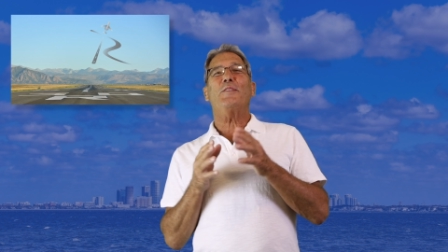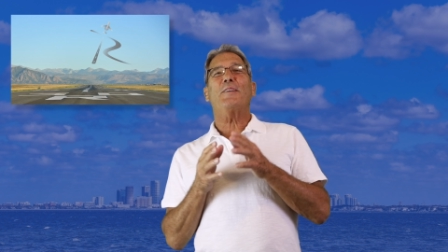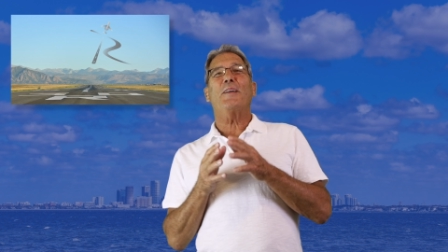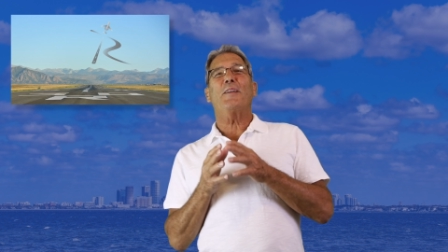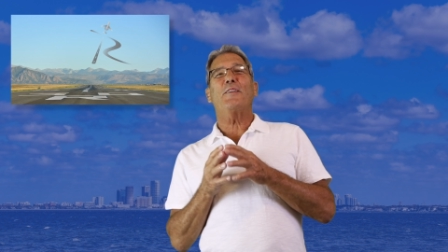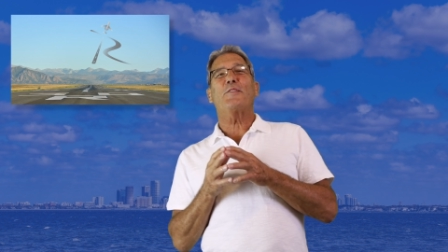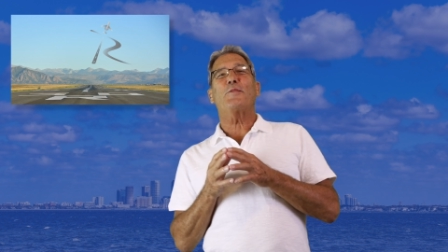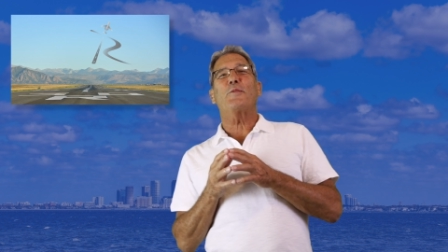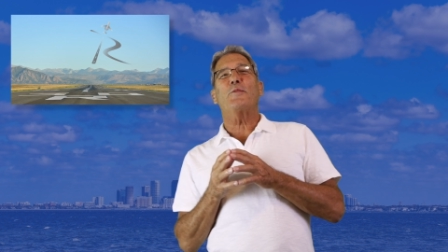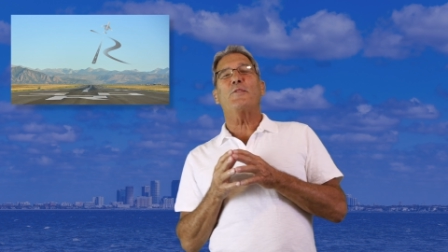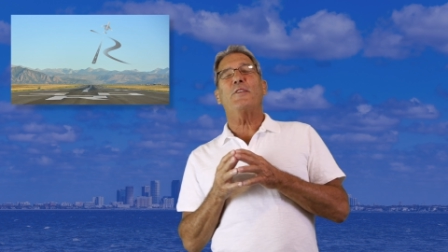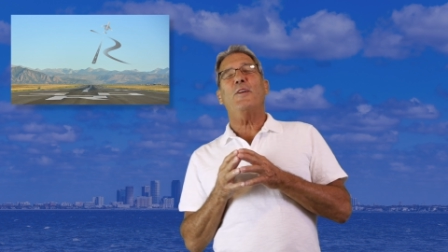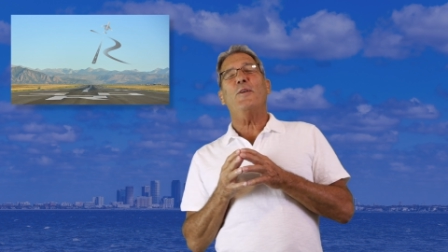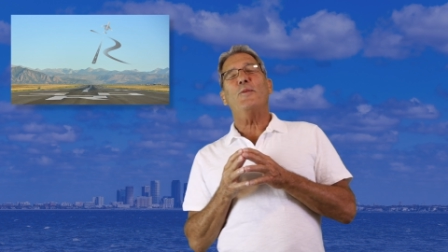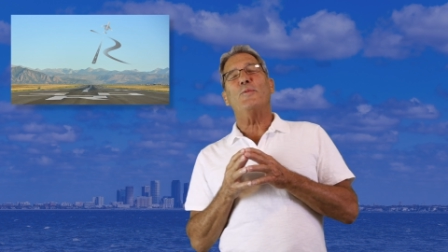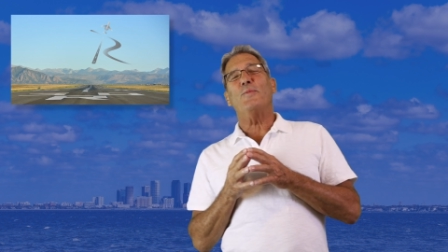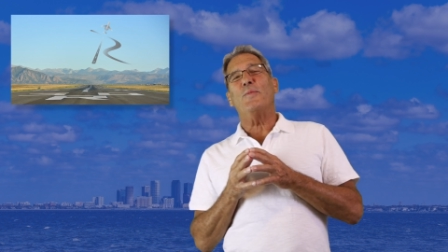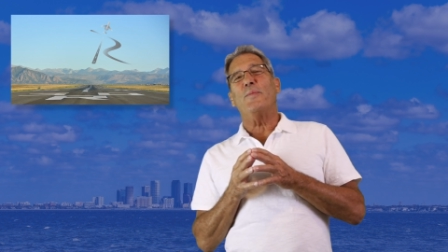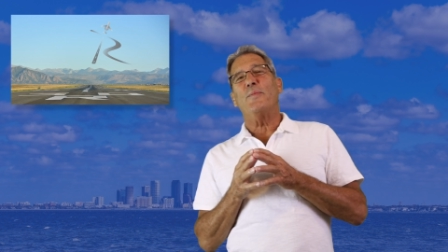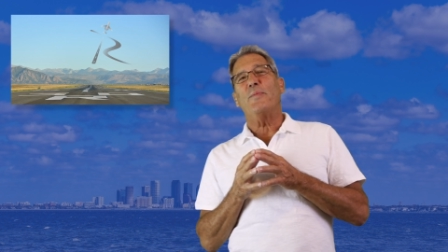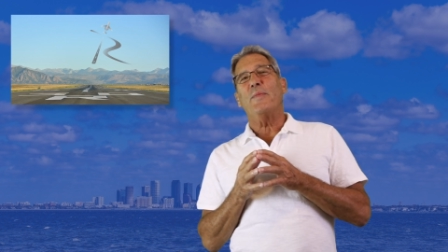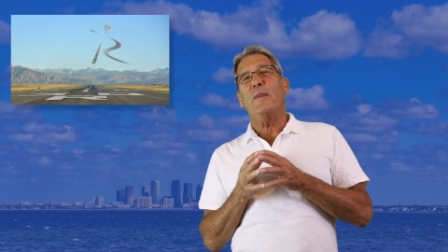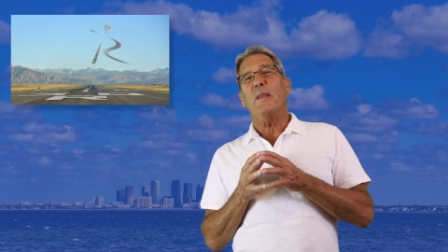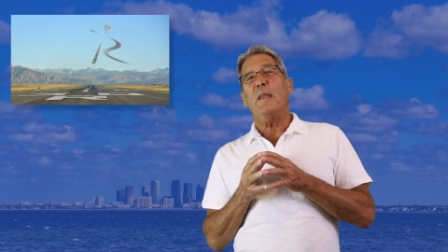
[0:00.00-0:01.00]
Dennis Rousseau.
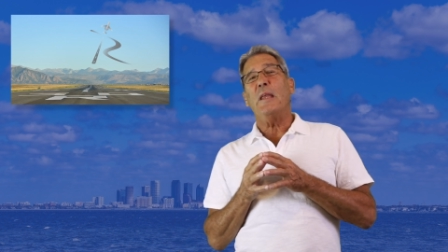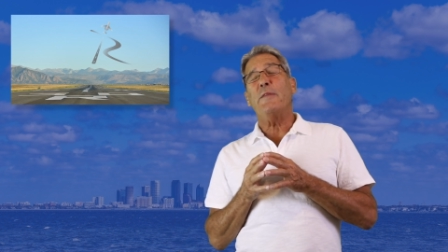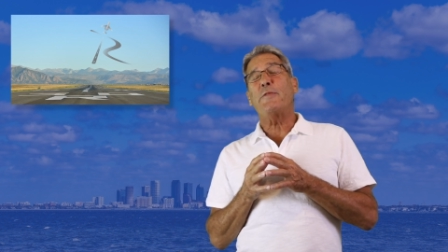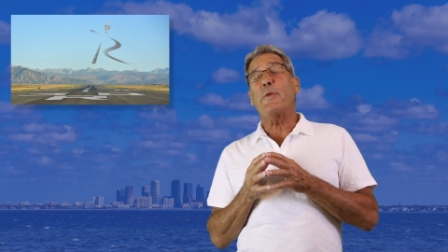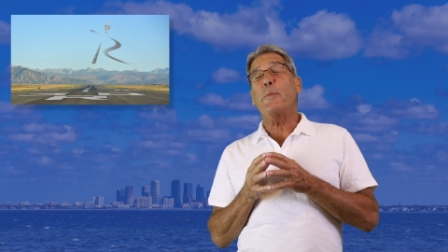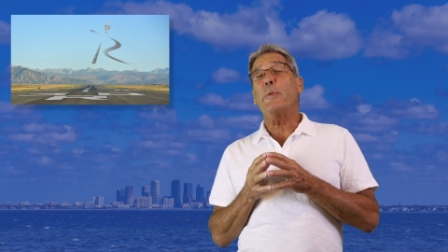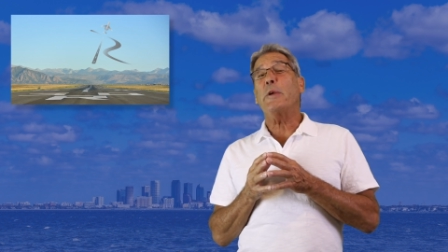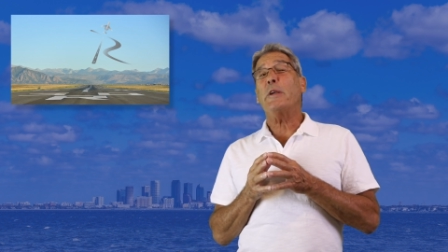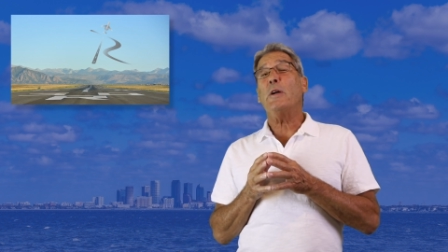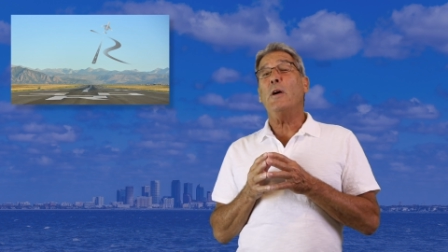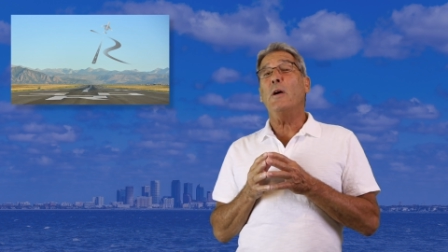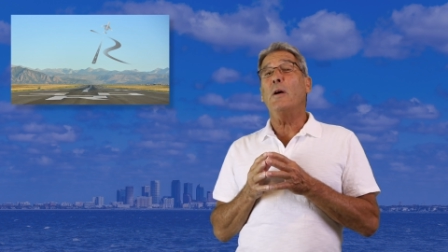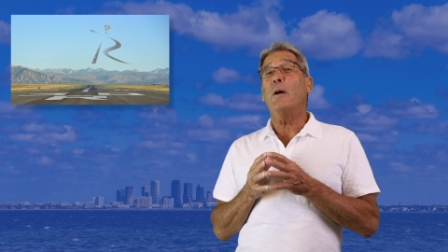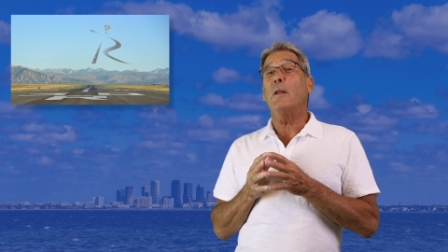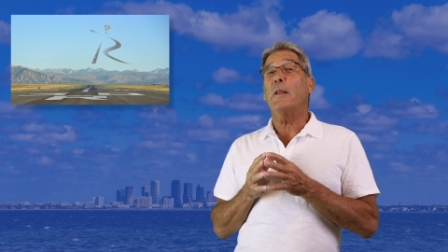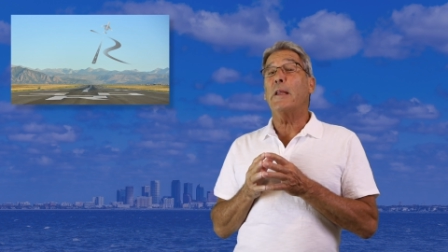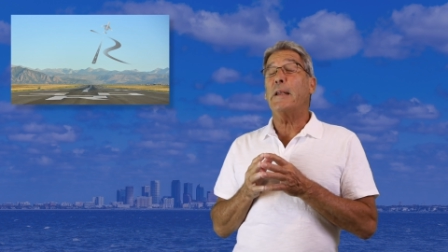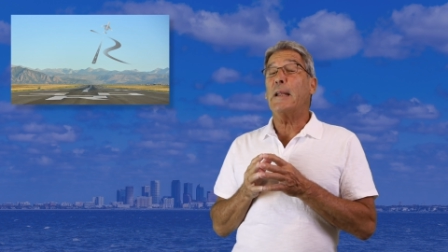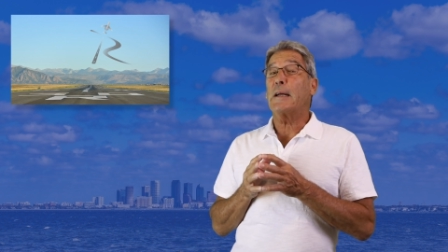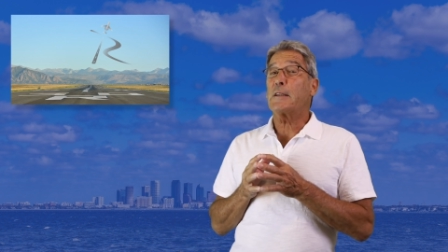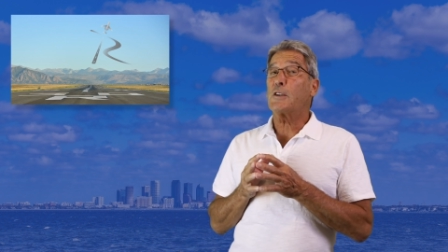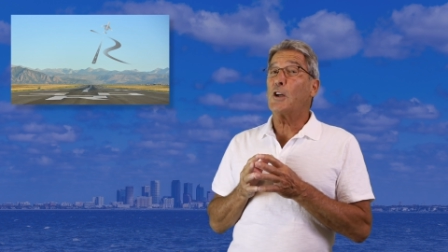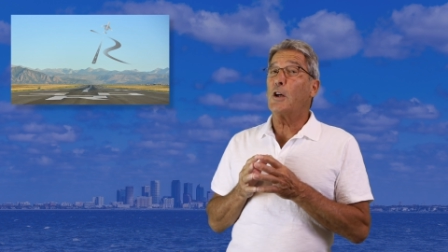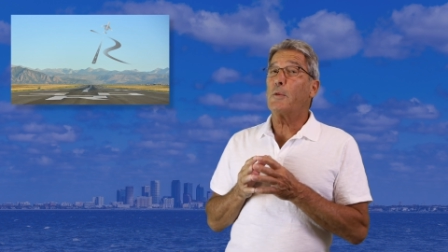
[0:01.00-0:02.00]
If you recall, in
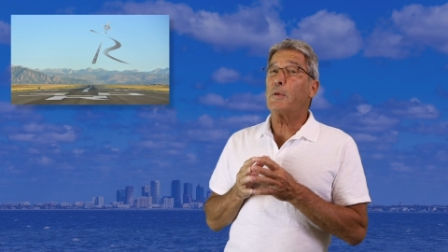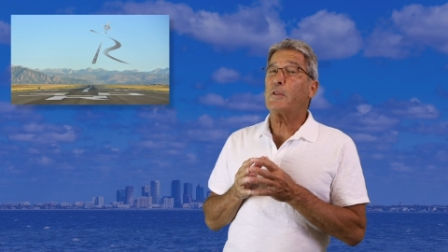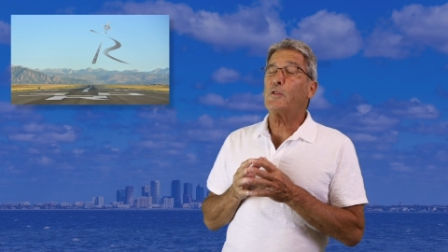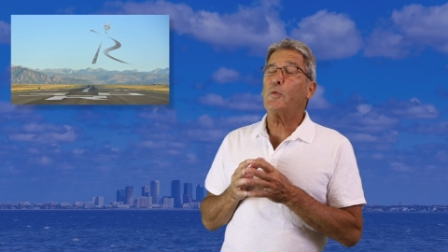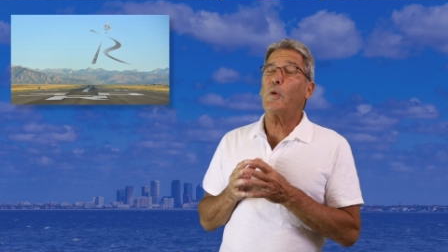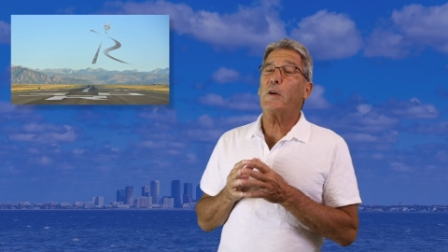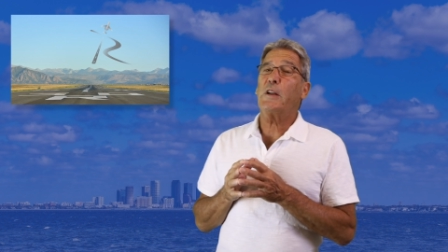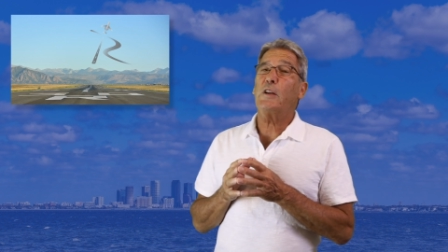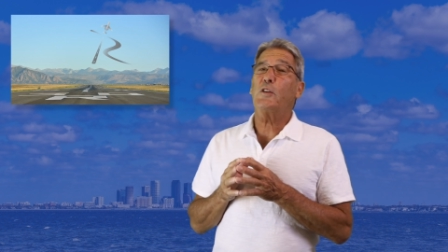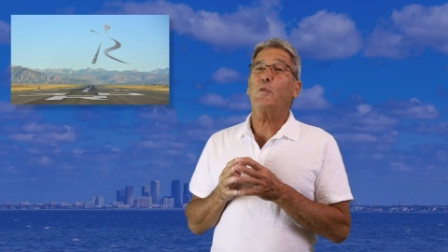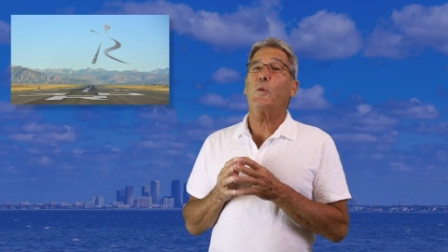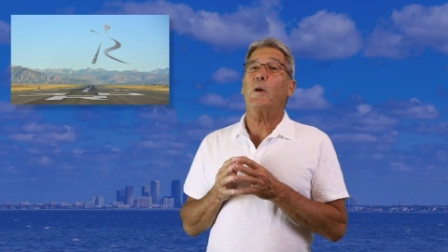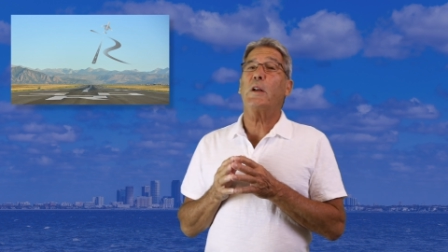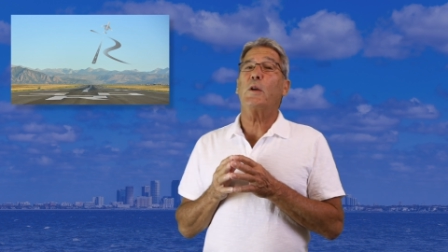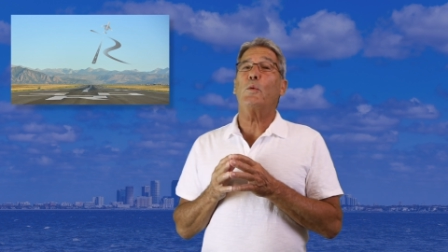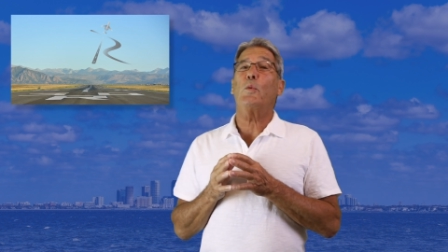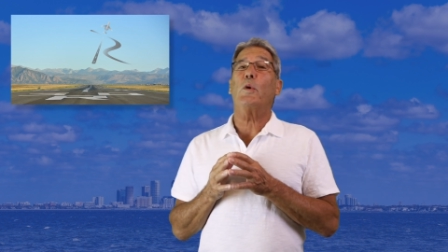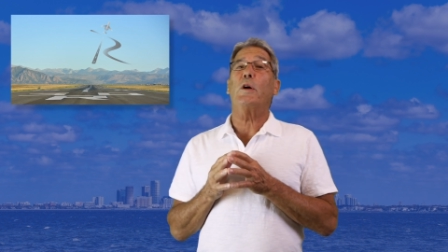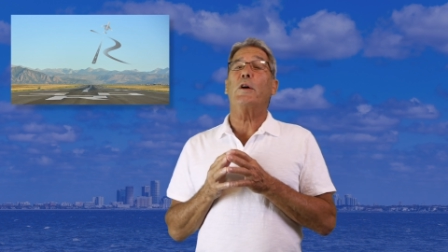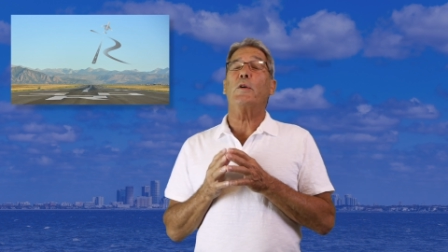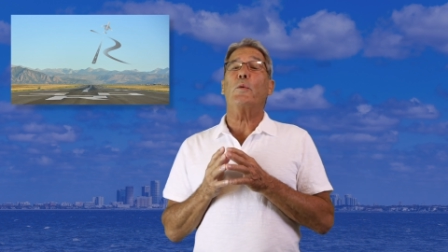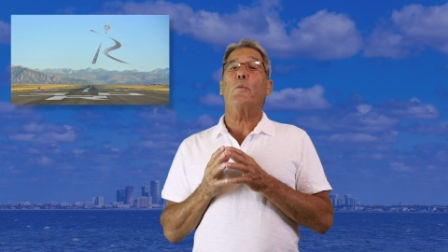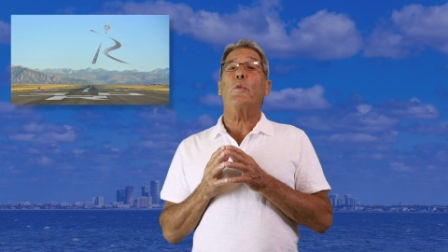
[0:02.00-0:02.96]
October 2021,